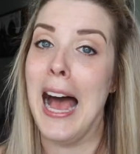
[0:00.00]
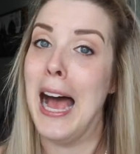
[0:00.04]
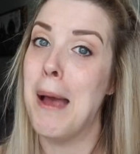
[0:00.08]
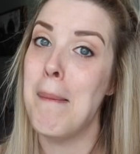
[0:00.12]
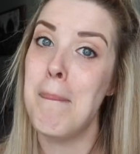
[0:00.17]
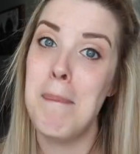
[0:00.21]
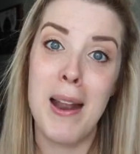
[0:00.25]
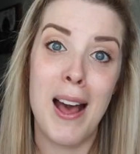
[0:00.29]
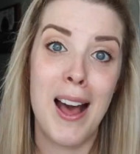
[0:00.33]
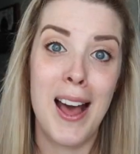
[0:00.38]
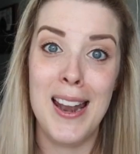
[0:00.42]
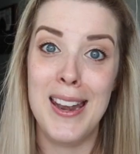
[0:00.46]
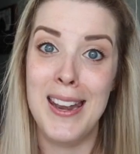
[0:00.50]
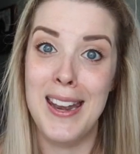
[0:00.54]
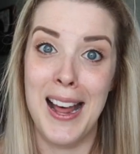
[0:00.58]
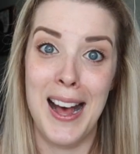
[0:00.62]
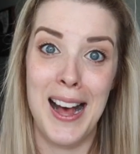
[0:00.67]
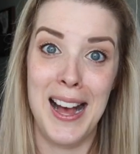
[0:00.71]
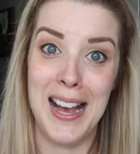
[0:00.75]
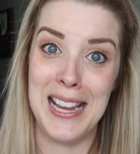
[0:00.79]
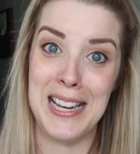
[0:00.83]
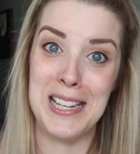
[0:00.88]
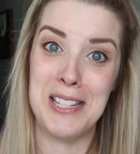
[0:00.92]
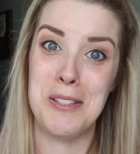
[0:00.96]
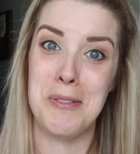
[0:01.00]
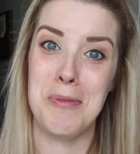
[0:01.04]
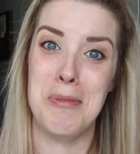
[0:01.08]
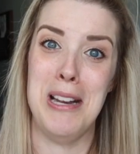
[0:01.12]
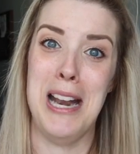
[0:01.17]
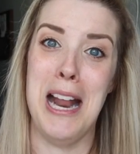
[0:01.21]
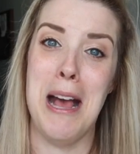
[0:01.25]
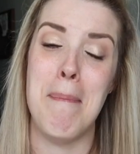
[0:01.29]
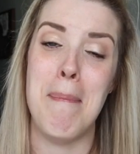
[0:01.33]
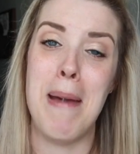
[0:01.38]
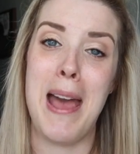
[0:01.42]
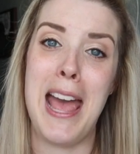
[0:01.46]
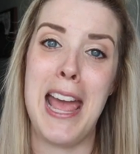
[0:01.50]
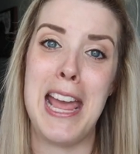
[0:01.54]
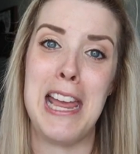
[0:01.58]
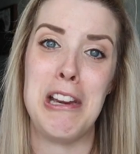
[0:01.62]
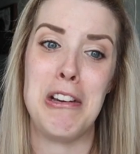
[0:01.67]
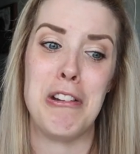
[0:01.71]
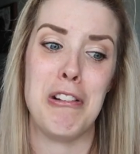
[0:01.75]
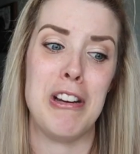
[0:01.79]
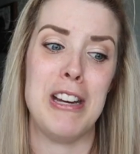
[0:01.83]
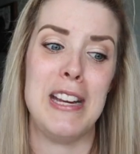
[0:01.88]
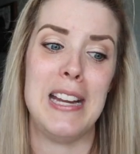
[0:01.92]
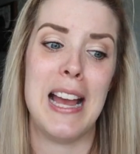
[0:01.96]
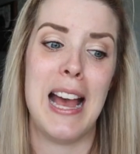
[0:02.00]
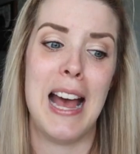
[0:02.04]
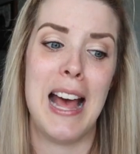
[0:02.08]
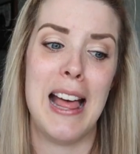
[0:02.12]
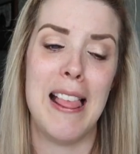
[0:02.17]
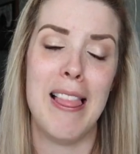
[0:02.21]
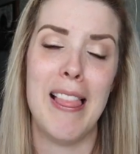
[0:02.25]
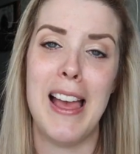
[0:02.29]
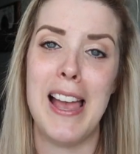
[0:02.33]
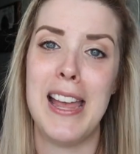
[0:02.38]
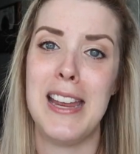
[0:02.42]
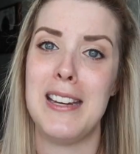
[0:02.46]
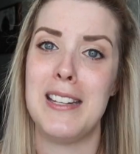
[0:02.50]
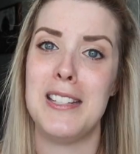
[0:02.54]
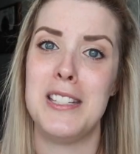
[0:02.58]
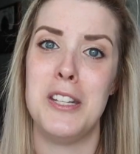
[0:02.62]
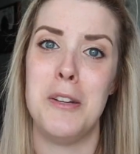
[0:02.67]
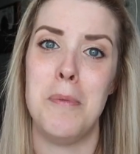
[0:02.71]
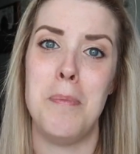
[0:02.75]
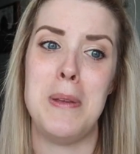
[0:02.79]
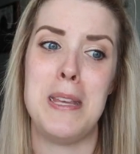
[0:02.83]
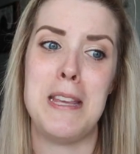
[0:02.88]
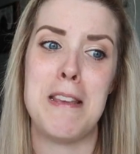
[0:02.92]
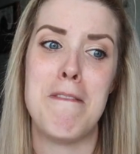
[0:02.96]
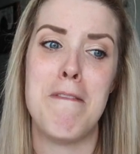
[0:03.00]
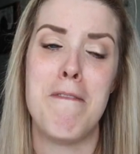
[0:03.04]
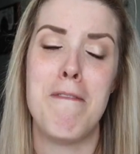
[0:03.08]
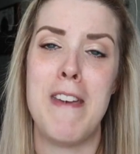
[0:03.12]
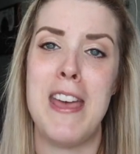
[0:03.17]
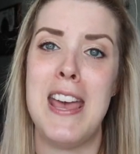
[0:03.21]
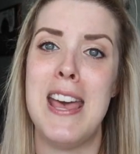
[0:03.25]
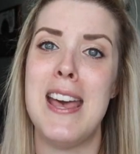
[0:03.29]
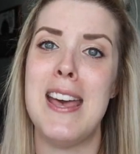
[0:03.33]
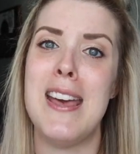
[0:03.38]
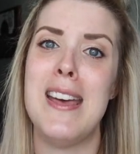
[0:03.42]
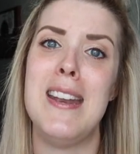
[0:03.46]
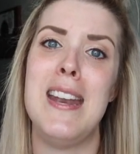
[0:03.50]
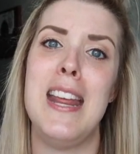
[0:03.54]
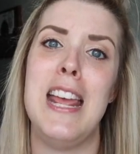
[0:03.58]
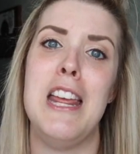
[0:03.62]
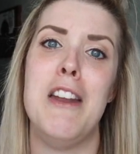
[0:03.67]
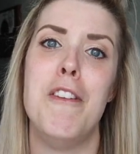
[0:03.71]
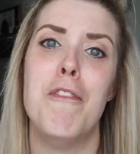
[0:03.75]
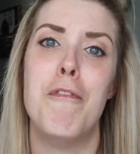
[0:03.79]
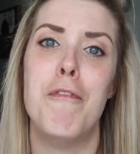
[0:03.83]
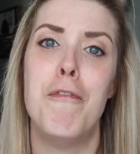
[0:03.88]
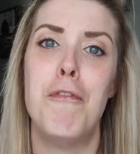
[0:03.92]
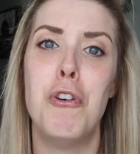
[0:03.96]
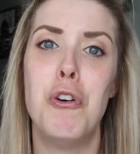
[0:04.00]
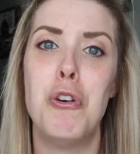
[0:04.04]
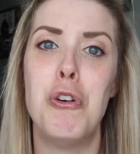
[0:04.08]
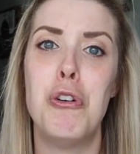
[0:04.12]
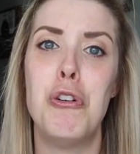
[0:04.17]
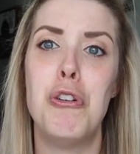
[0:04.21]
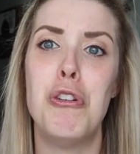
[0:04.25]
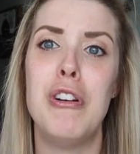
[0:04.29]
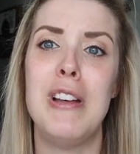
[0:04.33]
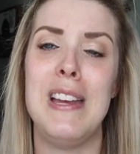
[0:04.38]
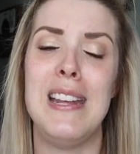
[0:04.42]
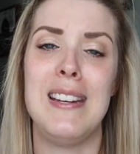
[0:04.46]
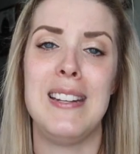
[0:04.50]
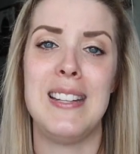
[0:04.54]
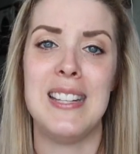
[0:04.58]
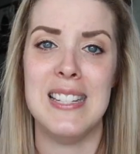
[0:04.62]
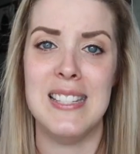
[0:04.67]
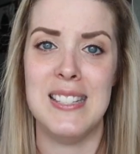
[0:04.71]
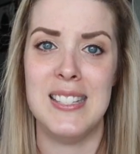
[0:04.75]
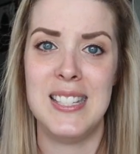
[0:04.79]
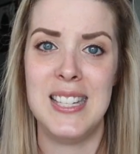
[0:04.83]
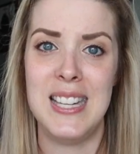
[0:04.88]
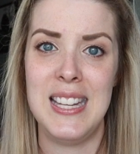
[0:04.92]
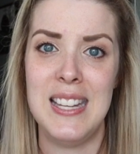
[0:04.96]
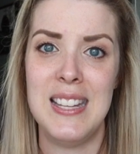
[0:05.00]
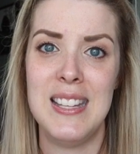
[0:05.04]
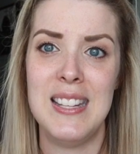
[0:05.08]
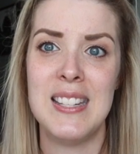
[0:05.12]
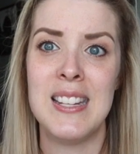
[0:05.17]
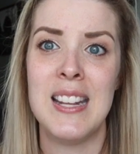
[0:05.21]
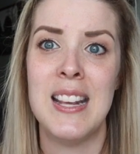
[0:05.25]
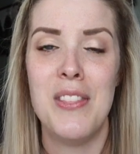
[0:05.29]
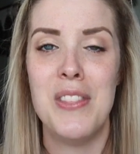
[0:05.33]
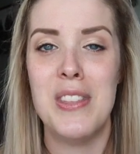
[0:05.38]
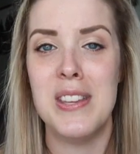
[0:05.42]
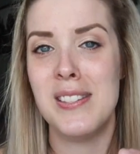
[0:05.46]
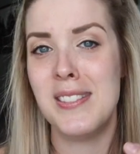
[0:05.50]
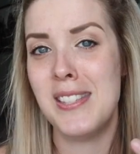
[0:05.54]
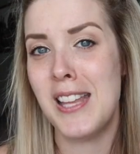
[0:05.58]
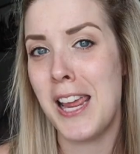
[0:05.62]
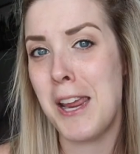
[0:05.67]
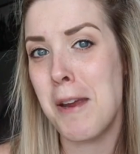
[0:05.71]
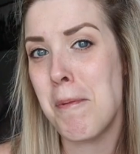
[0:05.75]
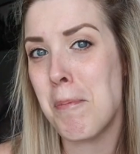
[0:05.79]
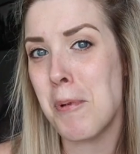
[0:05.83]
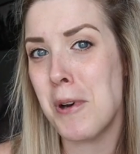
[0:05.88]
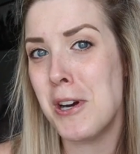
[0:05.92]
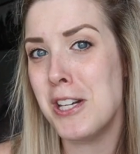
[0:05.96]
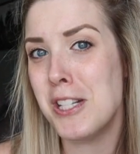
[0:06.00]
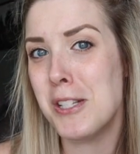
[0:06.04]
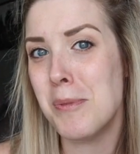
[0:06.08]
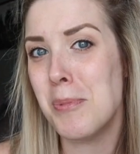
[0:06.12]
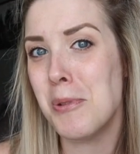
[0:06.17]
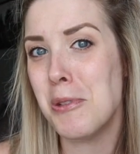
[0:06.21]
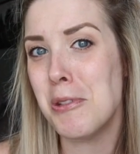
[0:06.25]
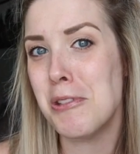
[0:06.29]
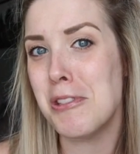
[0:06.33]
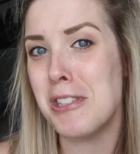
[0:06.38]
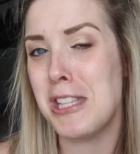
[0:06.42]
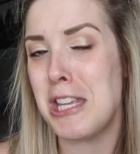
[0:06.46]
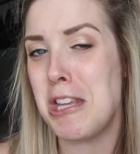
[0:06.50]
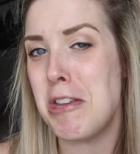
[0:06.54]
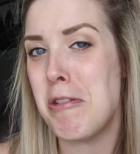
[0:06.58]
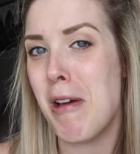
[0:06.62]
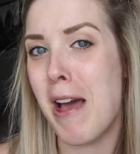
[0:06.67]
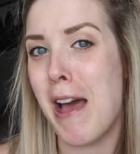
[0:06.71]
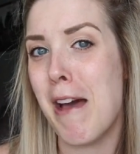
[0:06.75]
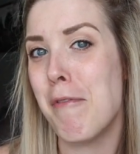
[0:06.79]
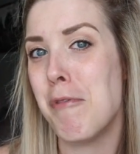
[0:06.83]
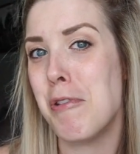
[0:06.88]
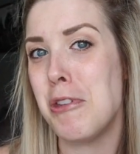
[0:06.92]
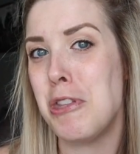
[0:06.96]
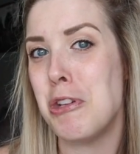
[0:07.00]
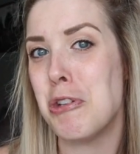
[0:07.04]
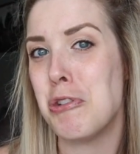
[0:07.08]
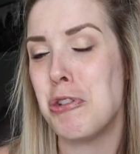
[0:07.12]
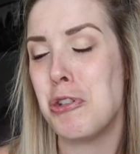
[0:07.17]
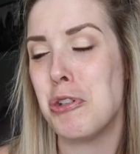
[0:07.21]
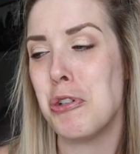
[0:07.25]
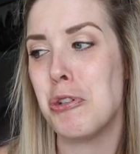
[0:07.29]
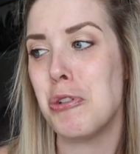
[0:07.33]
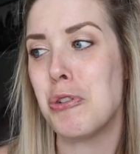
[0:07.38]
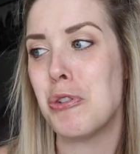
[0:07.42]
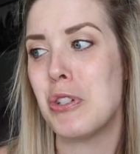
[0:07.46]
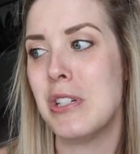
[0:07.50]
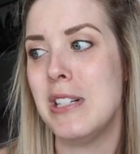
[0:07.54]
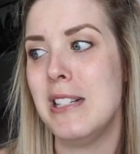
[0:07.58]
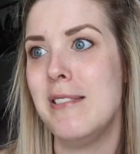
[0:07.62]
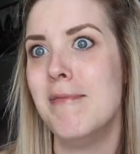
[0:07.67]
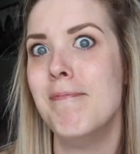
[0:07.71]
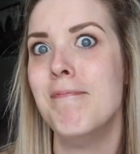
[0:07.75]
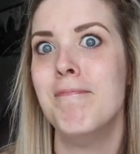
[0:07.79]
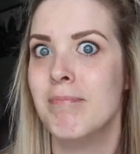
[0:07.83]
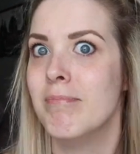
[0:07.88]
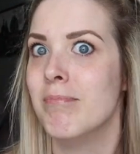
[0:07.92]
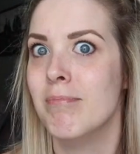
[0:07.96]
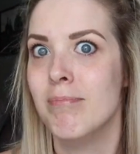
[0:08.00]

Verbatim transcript: I'm not nice when I'm hangry. I like to be fed and full and content. The same principles that you have with your children,